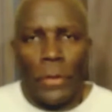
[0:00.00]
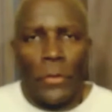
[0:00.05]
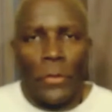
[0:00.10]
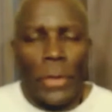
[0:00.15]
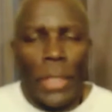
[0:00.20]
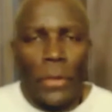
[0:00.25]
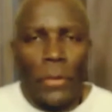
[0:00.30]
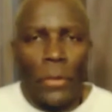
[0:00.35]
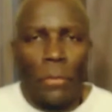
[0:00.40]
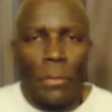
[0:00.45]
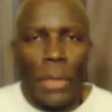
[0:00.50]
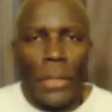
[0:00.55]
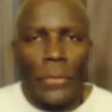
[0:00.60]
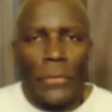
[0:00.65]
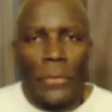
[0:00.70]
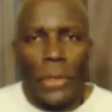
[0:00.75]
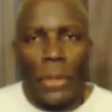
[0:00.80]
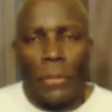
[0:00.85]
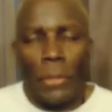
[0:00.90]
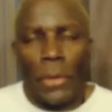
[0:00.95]
stayed to
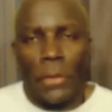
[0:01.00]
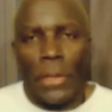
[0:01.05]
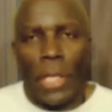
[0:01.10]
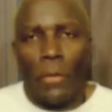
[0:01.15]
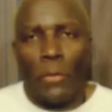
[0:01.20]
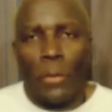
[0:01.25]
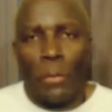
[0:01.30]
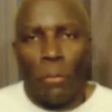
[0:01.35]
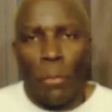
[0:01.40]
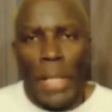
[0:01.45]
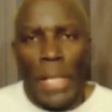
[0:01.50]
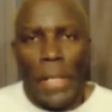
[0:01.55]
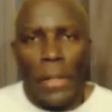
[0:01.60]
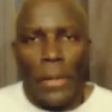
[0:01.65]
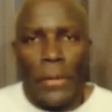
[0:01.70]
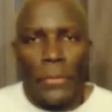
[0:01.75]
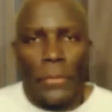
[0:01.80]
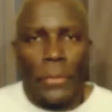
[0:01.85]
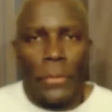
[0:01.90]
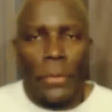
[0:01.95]
myself because I was
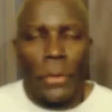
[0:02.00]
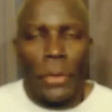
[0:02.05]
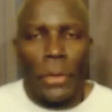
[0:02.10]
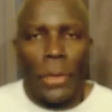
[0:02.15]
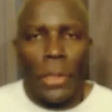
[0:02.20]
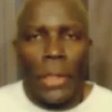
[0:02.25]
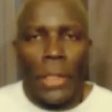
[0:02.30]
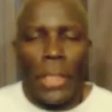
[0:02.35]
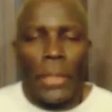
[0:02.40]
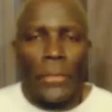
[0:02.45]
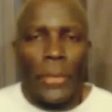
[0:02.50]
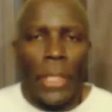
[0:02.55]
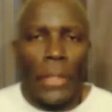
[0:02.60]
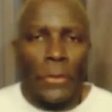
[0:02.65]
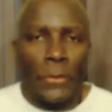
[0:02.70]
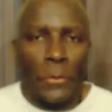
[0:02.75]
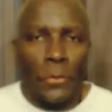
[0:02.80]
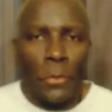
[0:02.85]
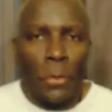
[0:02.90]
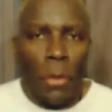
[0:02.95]
embarrassed. As
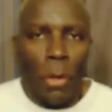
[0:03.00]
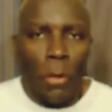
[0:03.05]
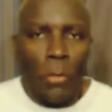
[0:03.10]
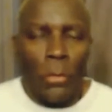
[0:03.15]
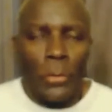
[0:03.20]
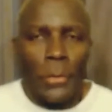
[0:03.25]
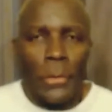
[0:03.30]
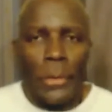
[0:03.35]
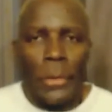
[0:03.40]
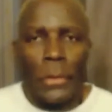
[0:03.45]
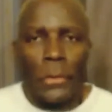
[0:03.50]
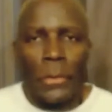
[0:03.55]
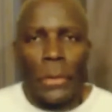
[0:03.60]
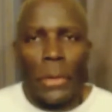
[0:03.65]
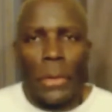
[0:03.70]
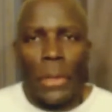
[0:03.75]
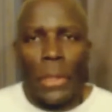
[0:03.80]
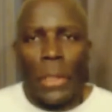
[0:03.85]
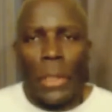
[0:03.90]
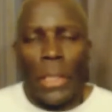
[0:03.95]
I grew
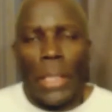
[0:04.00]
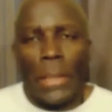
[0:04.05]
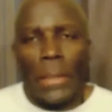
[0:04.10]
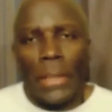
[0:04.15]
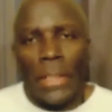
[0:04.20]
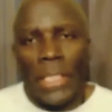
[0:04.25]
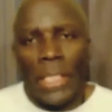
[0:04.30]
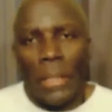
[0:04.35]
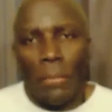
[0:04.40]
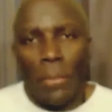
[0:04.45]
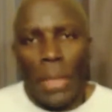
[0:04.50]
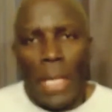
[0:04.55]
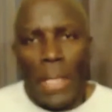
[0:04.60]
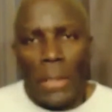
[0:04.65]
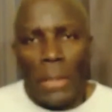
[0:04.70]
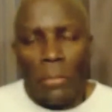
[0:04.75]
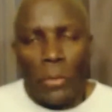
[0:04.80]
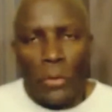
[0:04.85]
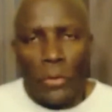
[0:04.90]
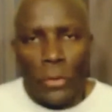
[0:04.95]
older, I came
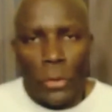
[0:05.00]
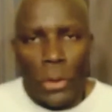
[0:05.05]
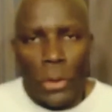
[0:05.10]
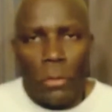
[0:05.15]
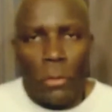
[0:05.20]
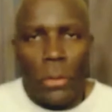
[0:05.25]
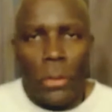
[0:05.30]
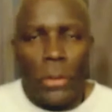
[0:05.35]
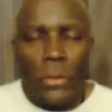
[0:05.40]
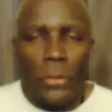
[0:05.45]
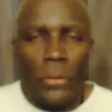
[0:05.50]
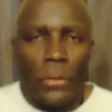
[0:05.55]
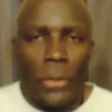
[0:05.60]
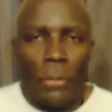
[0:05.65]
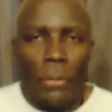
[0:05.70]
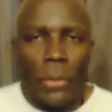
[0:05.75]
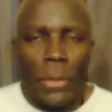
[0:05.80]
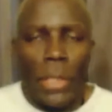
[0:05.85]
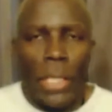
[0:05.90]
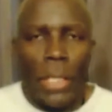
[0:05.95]
out of it slowly, and
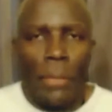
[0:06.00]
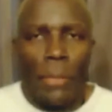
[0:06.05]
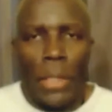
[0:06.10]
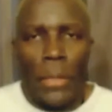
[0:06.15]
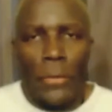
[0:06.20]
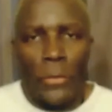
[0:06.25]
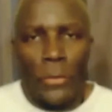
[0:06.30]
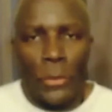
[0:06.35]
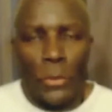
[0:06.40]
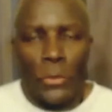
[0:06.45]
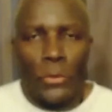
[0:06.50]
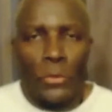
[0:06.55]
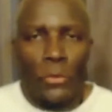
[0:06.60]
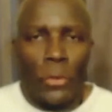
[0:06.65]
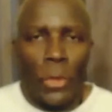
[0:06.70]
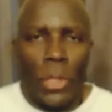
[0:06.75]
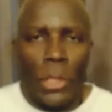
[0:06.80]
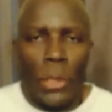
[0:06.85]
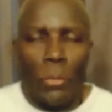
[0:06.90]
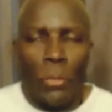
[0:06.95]
sometimes I still
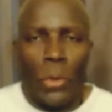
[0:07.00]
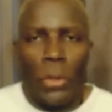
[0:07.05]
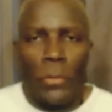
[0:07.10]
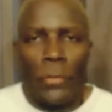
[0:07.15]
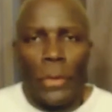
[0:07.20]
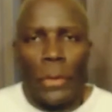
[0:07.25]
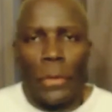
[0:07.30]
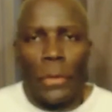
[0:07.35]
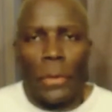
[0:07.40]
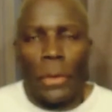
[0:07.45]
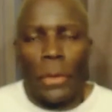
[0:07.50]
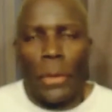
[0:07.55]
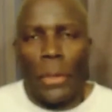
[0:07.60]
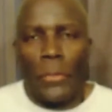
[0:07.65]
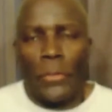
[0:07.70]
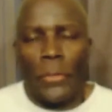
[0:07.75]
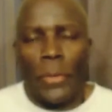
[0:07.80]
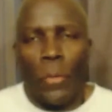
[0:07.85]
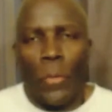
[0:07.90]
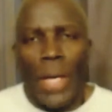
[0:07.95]
struggle with it.
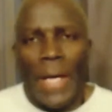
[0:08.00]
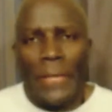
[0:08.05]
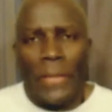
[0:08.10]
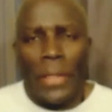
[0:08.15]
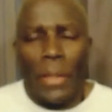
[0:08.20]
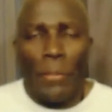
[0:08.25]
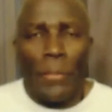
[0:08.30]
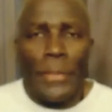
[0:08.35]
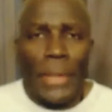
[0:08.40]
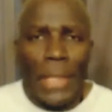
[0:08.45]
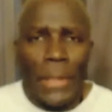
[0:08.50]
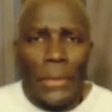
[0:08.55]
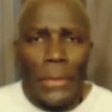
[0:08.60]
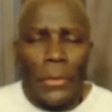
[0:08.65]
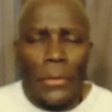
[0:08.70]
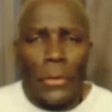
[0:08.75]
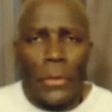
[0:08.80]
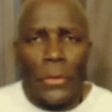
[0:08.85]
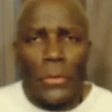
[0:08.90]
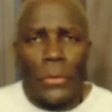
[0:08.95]
So while I'm
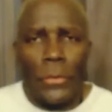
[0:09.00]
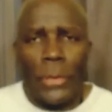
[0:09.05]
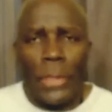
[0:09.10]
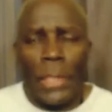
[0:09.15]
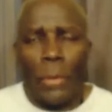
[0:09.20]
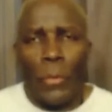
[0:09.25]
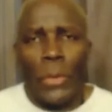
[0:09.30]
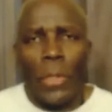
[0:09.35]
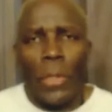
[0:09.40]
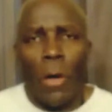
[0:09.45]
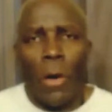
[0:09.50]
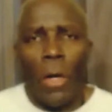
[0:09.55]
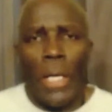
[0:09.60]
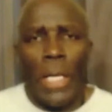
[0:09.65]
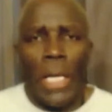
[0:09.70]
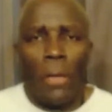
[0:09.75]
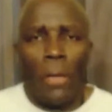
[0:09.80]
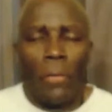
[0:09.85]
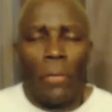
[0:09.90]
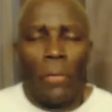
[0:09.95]
telling you this, that we
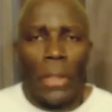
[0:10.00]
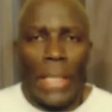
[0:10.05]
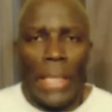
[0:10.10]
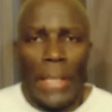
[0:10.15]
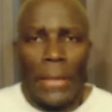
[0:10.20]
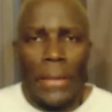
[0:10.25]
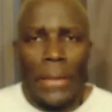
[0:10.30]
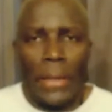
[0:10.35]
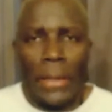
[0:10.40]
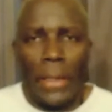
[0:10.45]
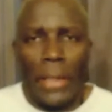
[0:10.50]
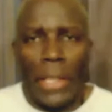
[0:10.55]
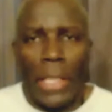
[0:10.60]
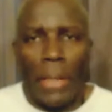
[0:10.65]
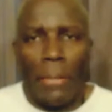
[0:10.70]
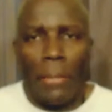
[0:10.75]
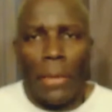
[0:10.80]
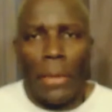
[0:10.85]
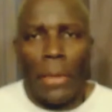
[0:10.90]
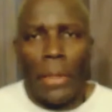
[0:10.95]
all have a
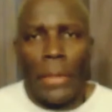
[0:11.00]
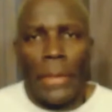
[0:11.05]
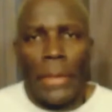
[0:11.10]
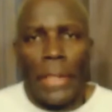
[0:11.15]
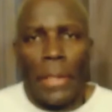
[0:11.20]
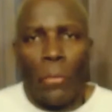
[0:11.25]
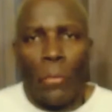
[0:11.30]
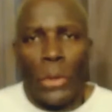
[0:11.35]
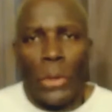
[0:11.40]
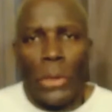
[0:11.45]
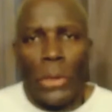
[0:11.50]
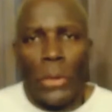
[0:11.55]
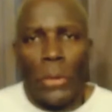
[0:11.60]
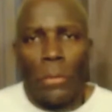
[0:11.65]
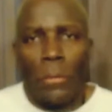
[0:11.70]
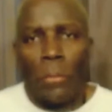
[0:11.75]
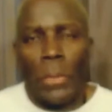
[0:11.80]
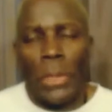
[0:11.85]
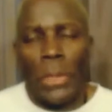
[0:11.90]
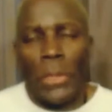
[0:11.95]
handicap that
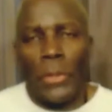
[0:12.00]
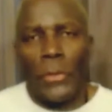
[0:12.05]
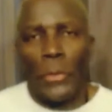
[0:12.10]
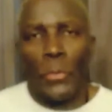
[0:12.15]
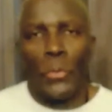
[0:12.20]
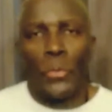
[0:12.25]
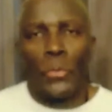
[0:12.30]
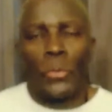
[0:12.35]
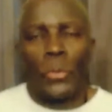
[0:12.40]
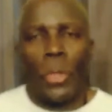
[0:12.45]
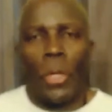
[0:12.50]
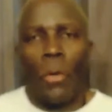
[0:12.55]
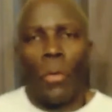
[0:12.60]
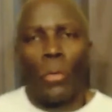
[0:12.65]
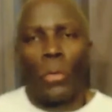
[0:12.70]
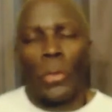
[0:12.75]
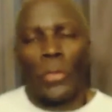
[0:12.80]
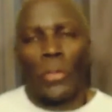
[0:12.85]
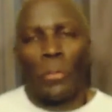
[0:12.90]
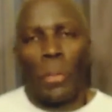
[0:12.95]
we may use to
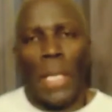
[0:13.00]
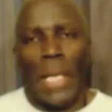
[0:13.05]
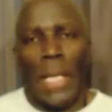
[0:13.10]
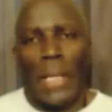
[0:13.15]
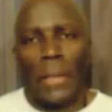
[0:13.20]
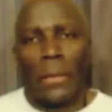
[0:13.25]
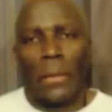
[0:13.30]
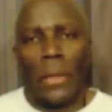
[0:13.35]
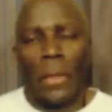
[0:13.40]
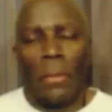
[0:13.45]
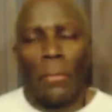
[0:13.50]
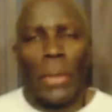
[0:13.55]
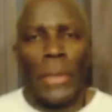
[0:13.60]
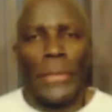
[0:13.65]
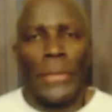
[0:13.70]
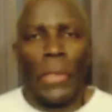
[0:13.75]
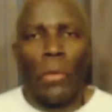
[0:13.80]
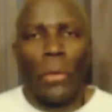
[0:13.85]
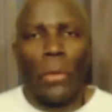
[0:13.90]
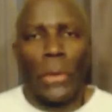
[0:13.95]
hold us back,
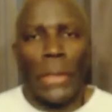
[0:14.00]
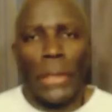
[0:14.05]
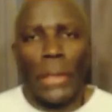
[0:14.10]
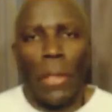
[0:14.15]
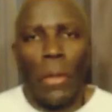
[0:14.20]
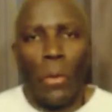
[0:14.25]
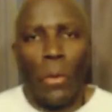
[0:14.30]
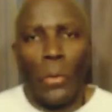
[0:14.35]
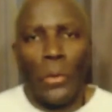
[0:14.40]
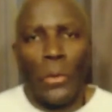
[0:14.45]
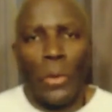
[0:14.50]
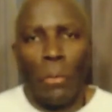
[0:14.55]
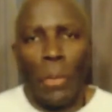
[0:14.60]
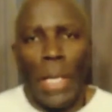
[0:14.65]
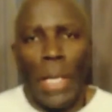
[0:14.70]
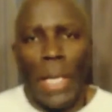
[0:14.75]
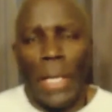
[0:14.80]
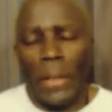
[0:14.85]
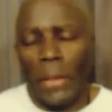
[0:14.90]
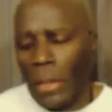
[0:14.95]
but don't let it hold you
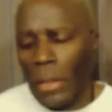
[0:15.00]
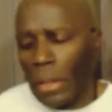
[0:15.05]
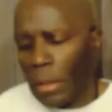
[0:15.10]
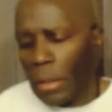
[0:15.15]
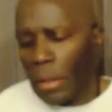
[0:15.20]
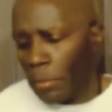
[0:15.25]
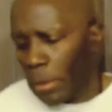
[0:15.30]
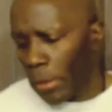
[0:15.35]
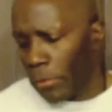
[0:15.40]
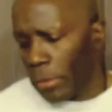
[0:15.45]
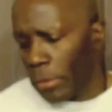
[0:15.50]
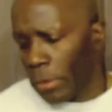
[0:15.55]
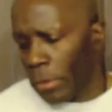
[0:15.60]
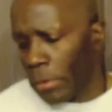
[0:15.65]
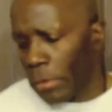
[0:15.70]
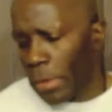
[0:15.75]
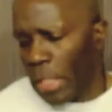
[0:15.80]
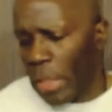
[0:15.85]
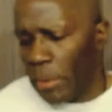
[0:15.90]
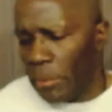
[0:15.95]
back because
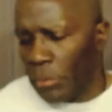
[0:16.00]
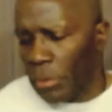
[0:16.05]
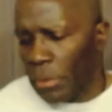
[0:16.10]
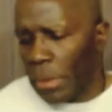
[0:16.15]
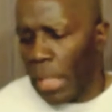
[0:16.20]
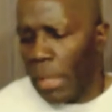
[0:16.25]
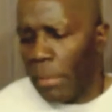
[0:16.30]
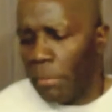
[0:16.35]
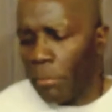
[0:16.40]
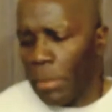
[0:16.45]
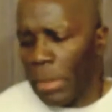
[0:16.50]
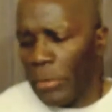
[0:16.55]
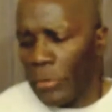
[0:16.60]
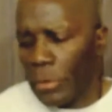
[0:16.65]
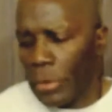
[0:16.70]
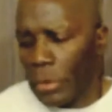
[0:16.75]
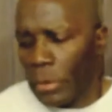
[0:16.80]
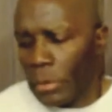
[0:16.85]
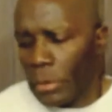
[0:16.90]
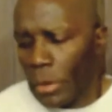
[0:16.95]
the names that I
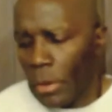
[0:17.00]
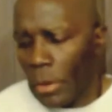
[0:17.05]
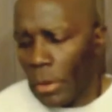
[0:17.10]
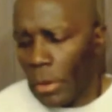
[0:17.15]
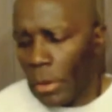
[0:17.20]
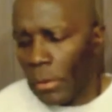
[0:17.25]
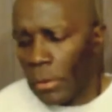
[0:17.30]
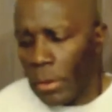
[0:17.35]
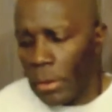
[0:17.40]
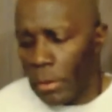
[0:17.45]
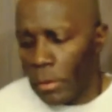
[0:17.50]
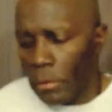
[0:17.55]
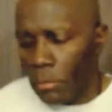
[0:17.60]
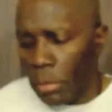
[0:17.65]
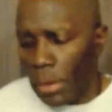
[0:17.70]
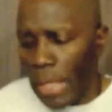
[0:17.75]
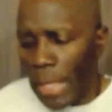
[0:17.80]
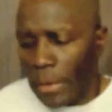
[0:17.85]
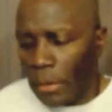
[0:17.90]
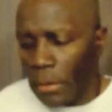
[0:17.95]
mentioned, these
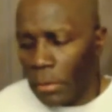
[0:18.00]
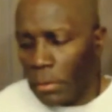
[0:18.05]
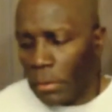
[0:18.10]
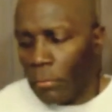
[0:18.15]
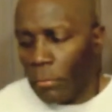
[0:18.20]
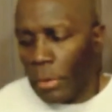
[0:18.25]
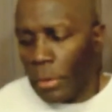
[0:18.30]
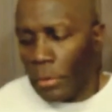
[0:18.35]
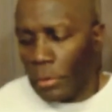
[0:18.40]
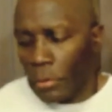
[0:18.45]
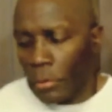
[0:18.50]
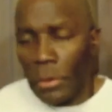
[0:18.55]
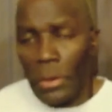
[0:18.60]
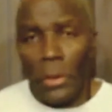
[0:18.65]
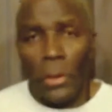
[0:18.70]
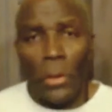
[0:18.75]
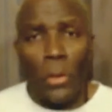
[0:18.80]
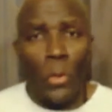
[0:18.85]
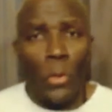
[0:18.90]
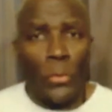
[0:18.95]
black individuals,
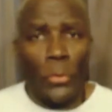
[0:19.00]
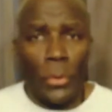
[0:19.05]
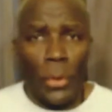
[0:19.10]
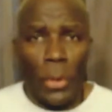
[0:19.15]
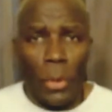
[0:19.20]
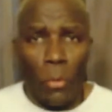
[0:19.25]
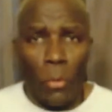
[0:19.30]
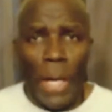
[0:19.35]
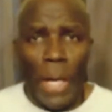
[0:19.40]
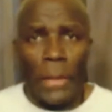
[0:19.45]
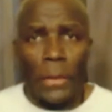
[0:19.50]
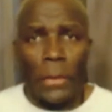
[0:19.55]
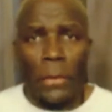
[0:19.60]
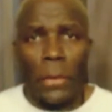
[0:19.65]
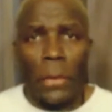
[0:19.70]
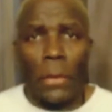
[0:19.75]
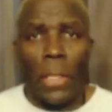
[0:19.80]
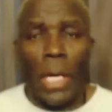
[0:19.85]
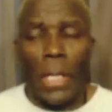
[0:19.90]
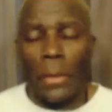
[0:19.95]
and of course they're white,
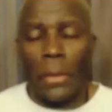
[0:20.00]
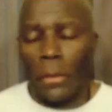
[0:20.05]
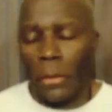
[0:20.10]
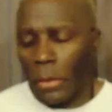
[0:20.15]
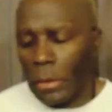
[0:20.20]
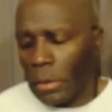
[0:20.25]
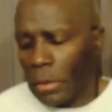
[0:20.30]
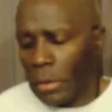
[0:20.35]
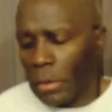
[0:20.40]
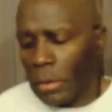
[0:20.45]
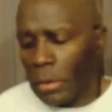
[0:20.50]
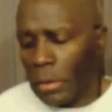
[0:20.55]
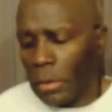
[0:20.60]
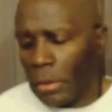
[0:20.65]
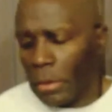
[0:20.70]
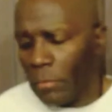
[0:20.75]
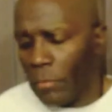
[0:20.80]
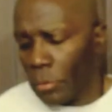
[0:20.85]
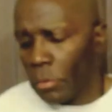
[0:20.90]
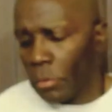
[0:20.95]
and a lot of
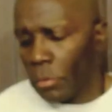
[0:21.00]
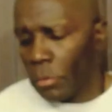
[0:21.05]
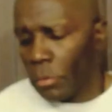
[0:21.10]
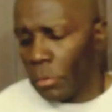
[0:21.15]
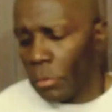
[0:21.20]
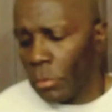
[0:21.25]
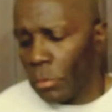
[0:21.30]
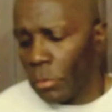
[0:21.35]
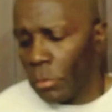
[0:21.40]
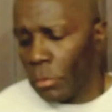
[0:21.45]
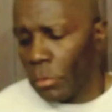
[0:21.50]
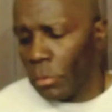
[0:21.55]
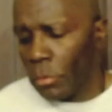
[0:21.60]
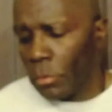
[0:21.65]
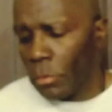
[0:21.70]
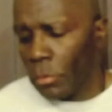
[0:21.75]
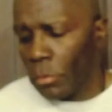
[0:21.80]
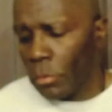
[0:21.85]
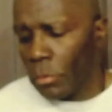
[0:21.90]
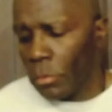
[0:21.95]
individuals that have
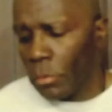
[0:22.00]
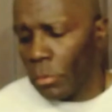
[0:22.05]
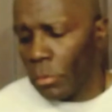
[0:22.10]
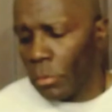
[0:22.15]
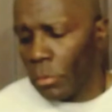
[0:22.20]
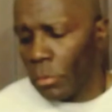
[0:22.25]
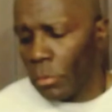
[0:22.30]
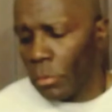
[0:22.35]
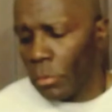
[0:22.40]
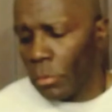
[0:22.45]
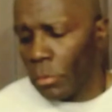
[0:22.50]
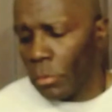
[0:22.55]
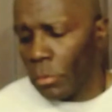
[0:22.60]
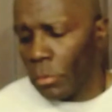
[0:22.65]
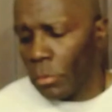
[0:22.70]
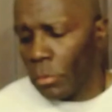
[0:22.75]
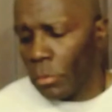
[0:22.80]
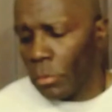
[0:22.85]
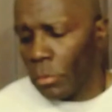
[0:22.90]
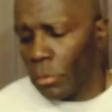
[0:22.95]
done something in the past